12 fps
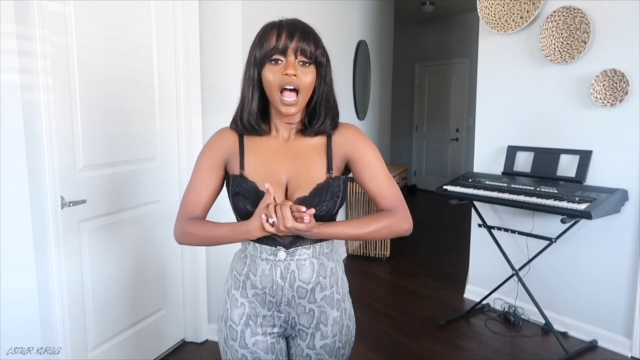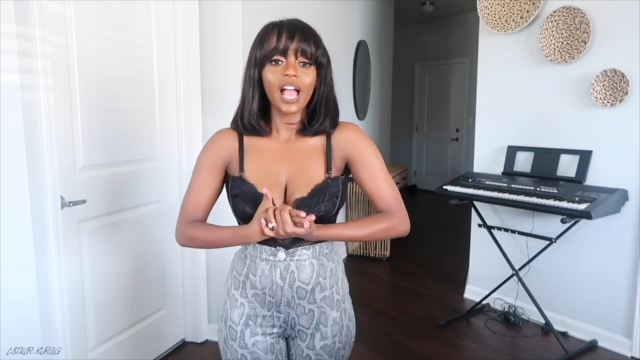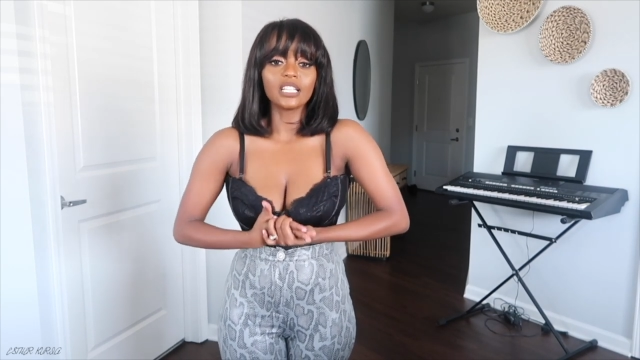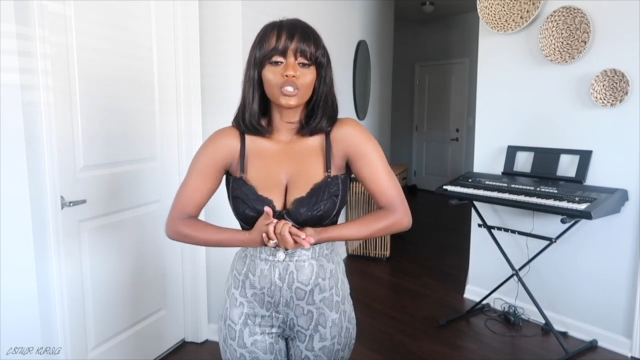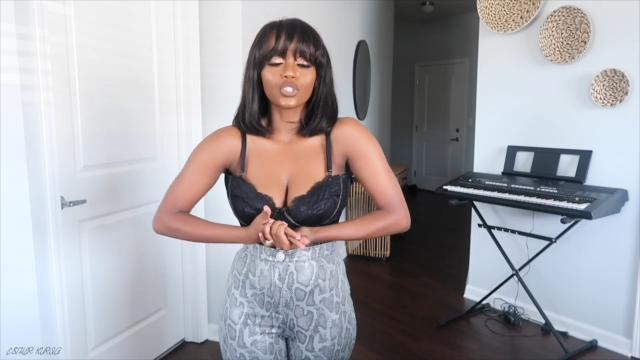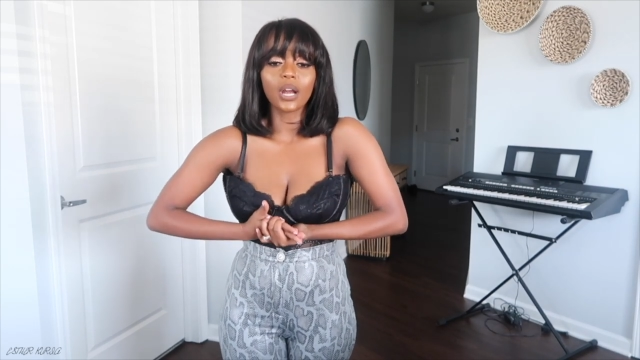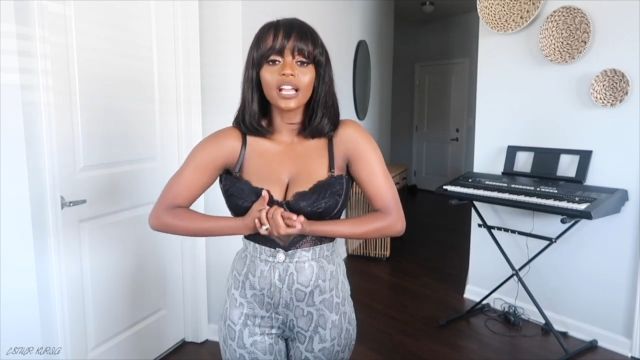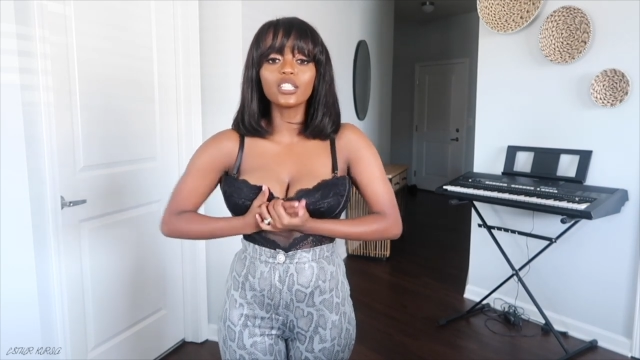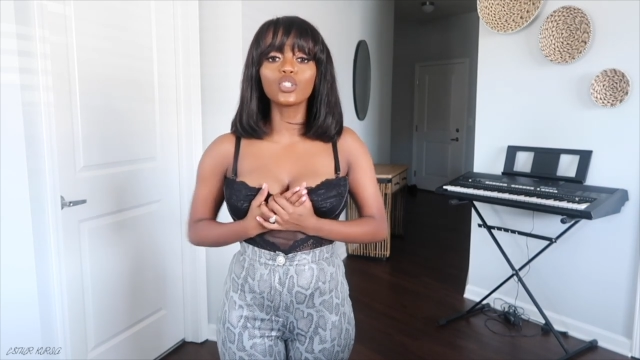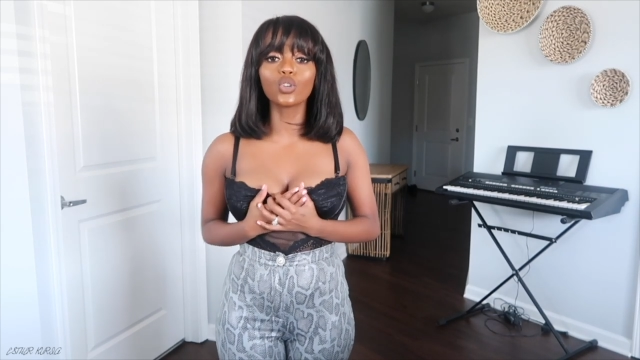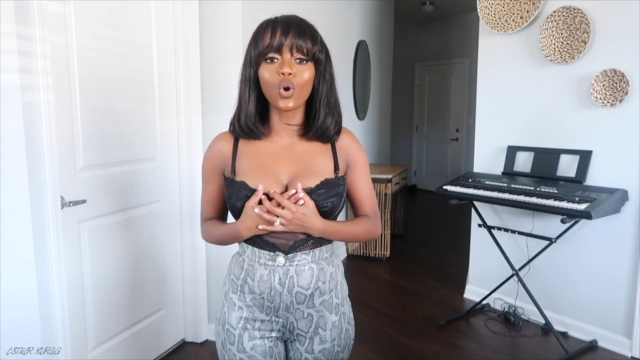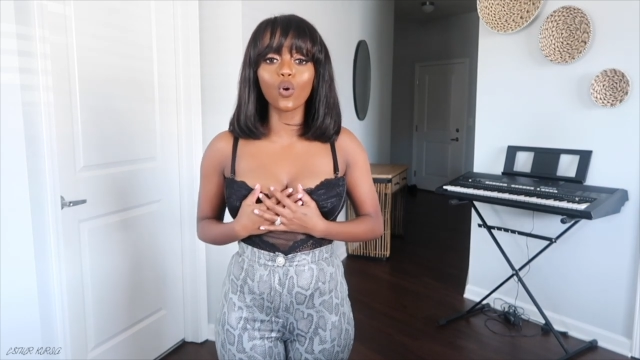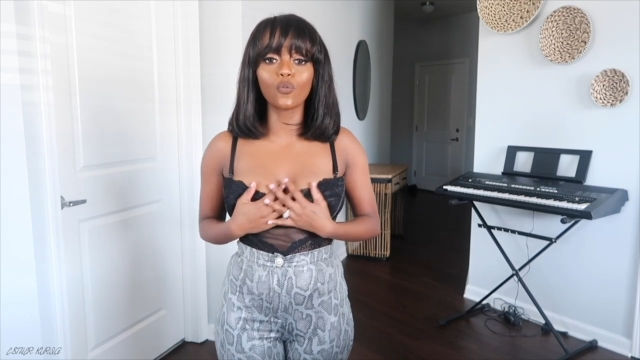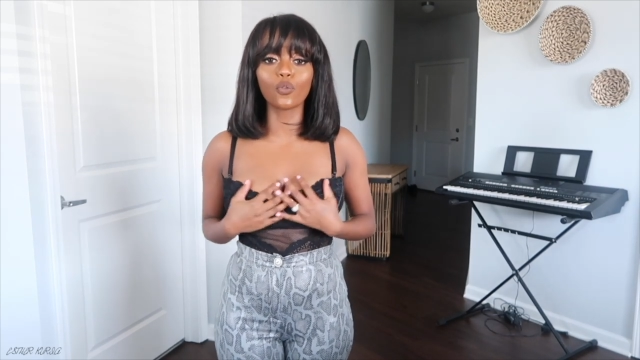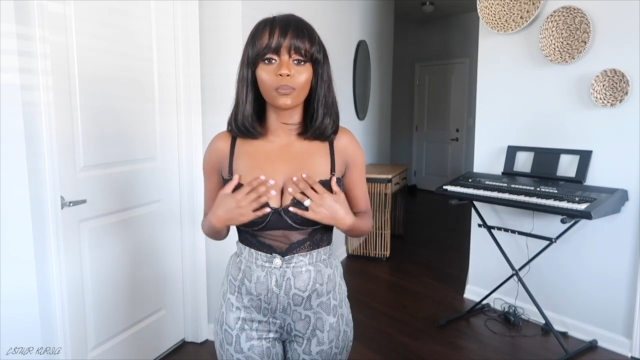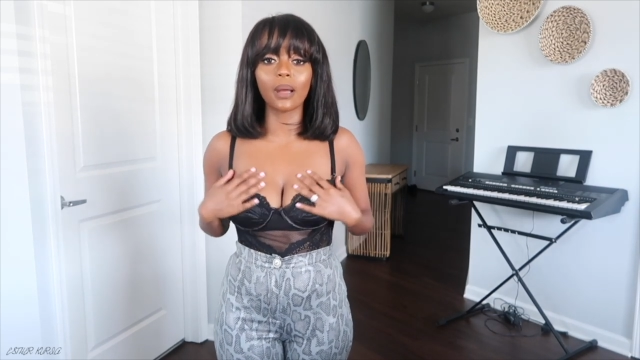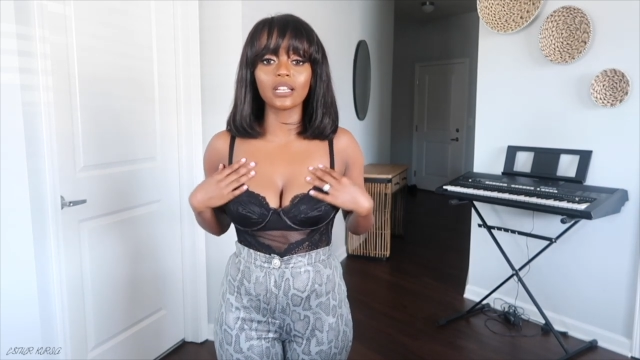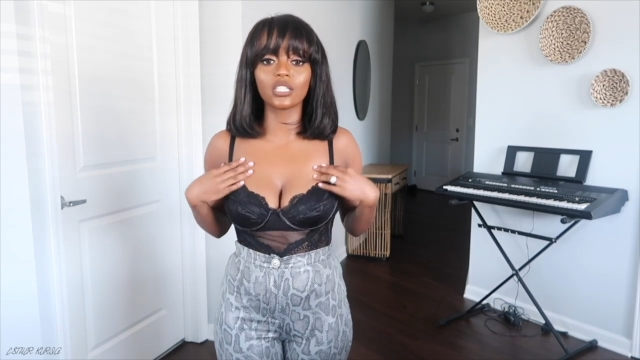I try to go
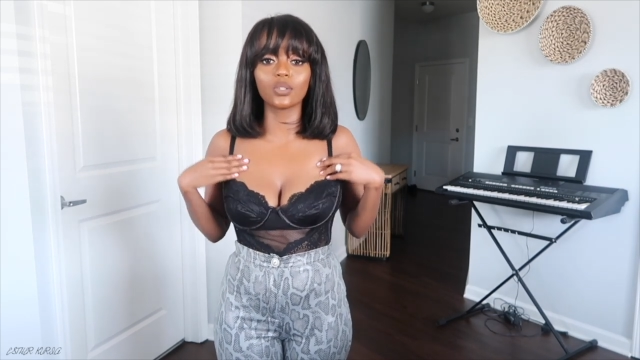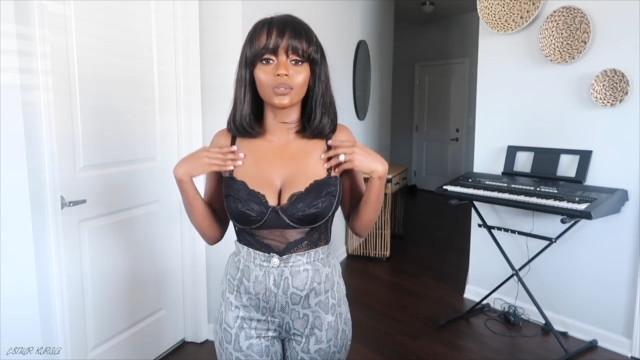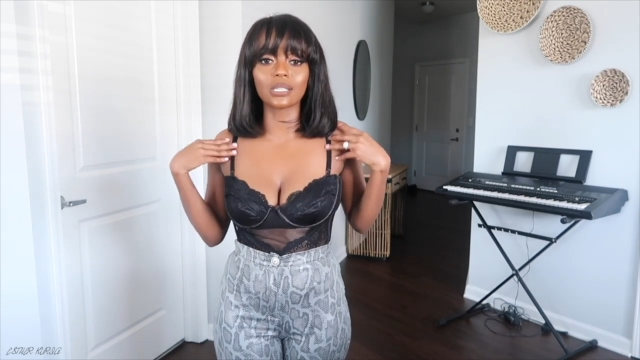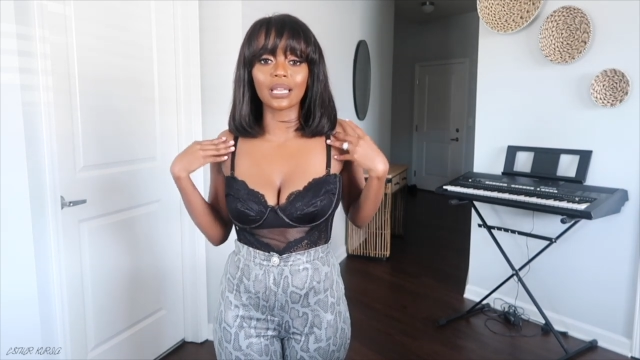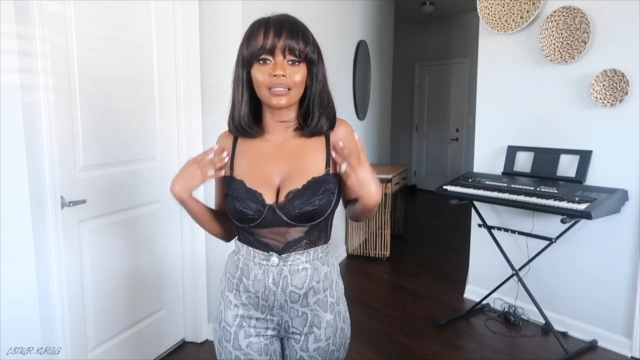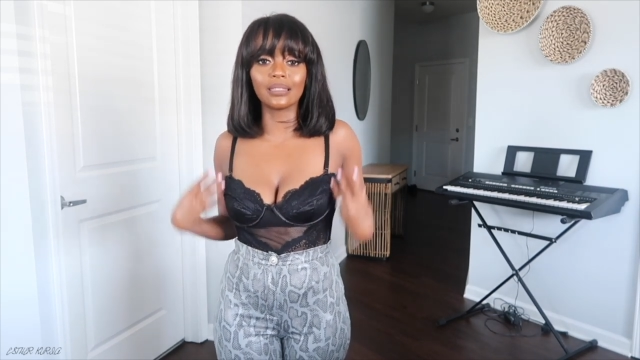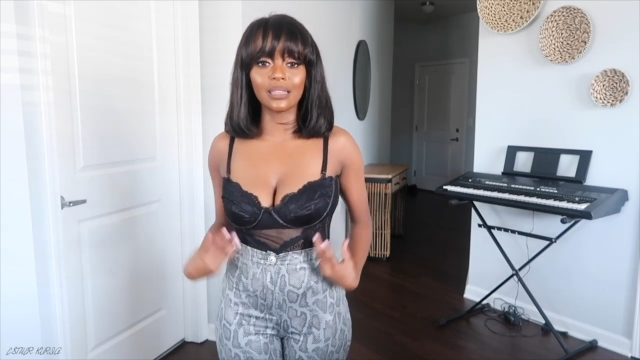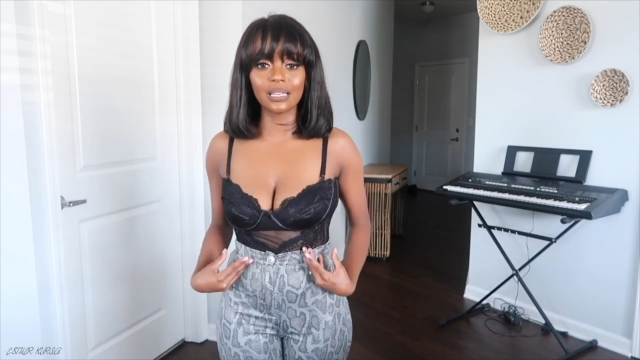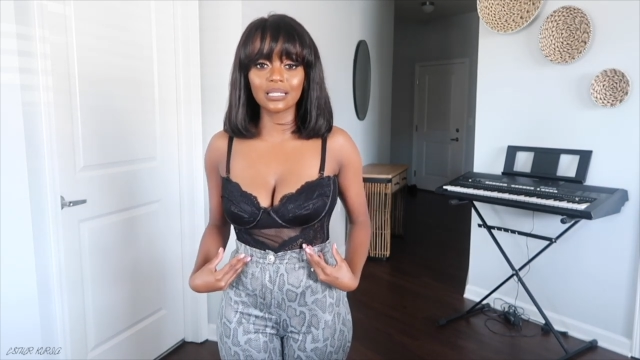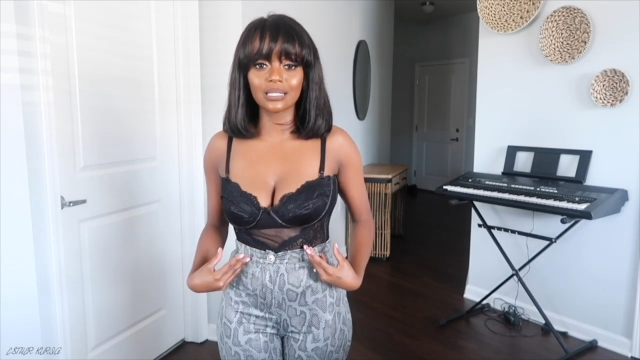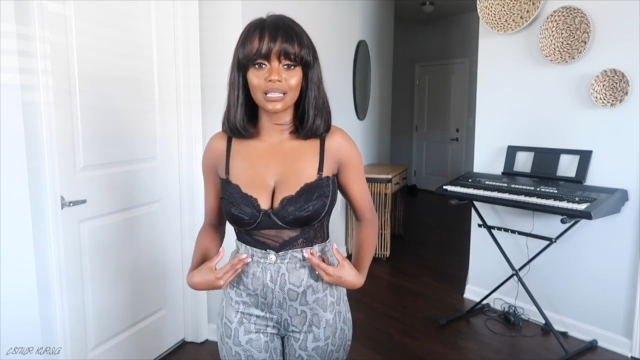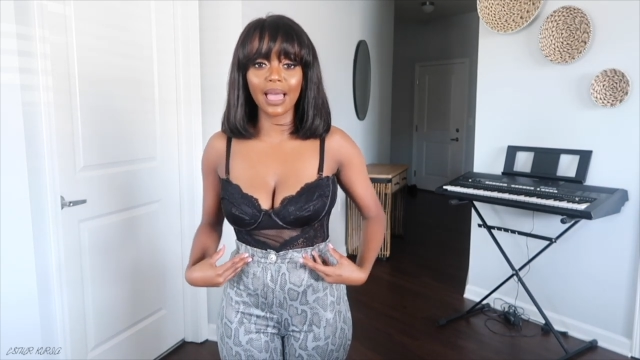for bodysuits like this